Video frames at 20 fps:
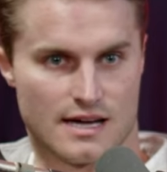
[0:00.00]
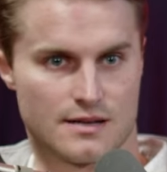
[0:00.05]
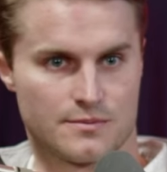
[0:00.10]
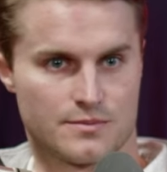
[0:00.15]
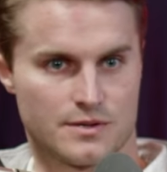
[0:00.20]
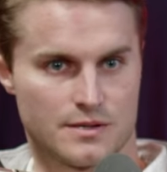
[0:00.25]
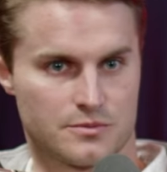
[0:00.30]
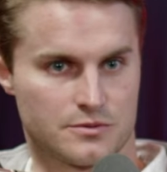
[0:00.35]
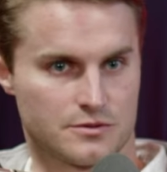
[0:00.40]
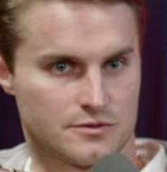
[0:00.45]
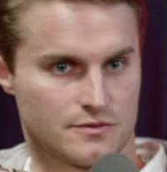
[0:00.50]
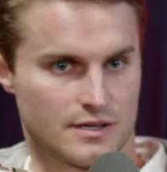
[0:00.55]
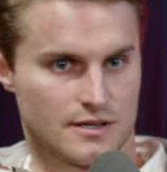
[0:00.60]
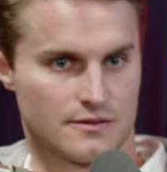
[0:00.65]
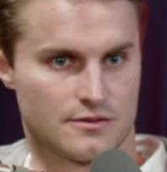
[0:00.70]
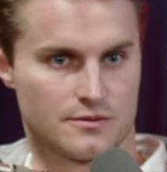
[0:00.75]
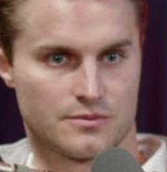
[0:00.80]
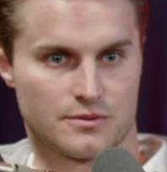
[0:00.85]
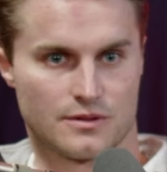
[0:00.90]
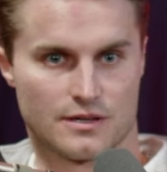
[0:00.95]
of people's
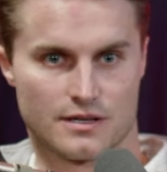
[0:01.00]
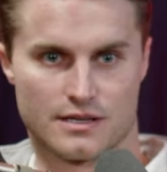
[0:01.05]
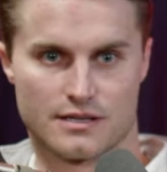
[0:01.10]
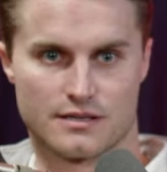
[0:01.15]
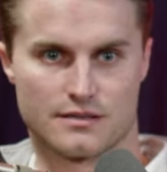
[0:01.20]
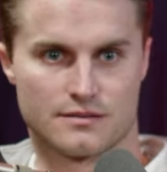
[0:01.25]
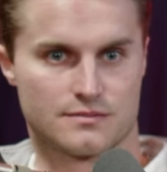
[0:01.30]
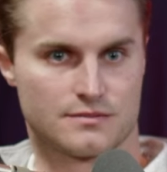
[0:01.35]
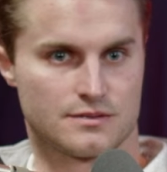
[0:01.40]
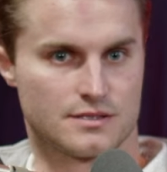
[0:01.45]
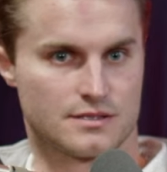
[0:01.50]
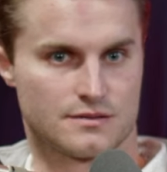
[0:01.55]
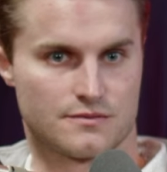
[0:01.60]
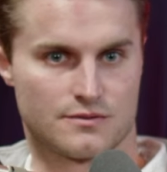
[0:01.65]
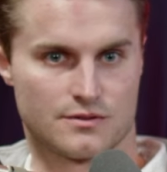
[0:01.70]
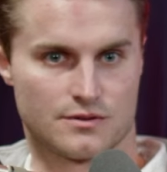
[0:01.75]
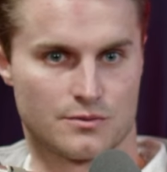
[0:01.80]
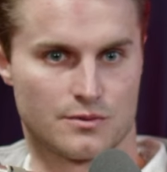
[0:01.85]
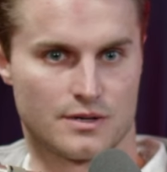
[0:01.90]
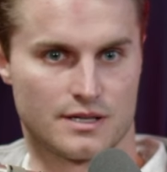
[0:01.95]
favorite player just
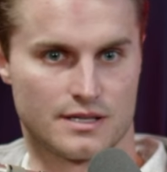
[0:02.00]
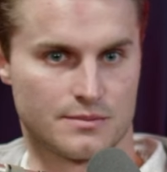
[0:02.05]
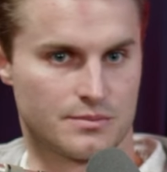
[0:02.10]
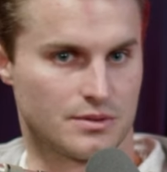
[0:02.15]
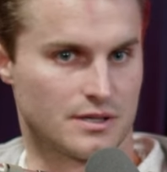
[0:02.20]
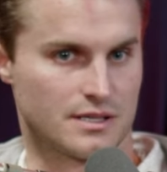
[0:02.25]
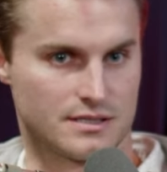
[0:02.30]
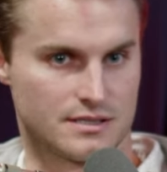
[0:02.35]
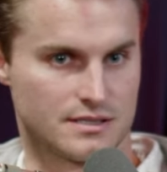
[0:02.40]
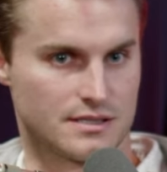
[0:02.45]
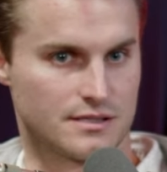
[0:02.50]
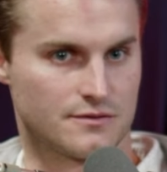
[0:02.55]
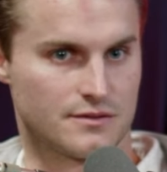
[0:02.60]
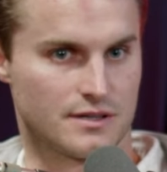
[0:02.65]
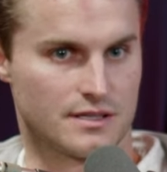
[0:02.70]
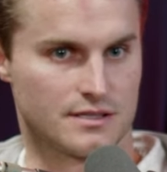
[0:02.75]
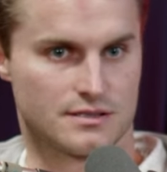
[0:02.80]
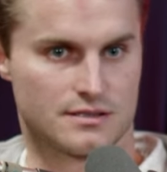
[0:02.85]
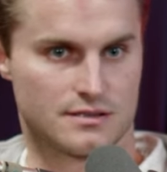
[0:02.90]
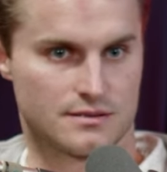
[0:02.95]
for the way he plays
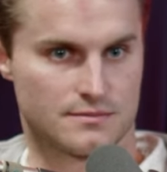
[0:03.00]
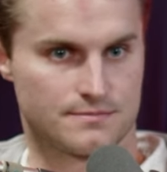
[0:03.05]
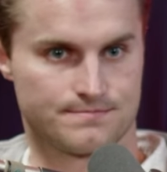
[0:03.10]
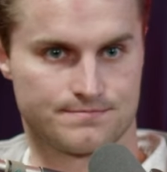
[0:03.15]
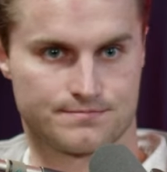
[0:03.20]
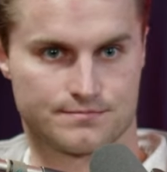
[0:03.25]
defense,